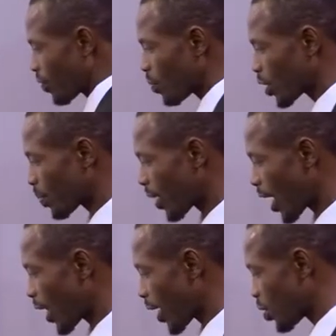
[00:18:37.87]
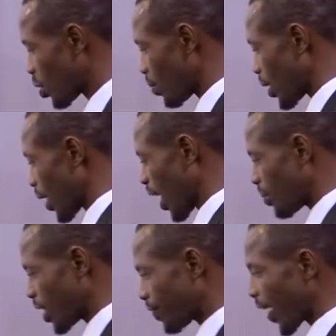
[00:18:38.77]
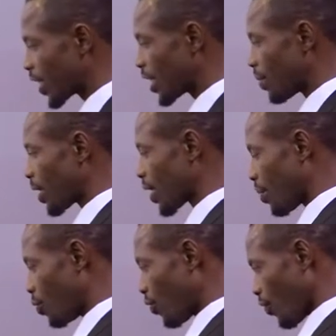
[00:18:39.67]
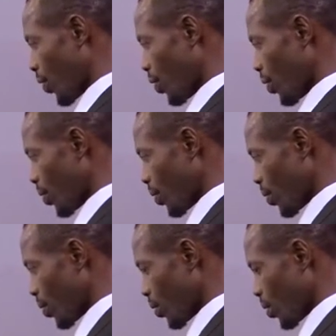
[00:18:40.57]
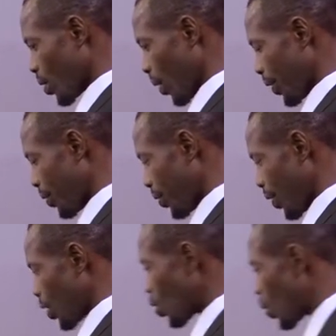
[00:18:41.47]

to multiply large numbers. I can be dividing them as I move. Are we good? So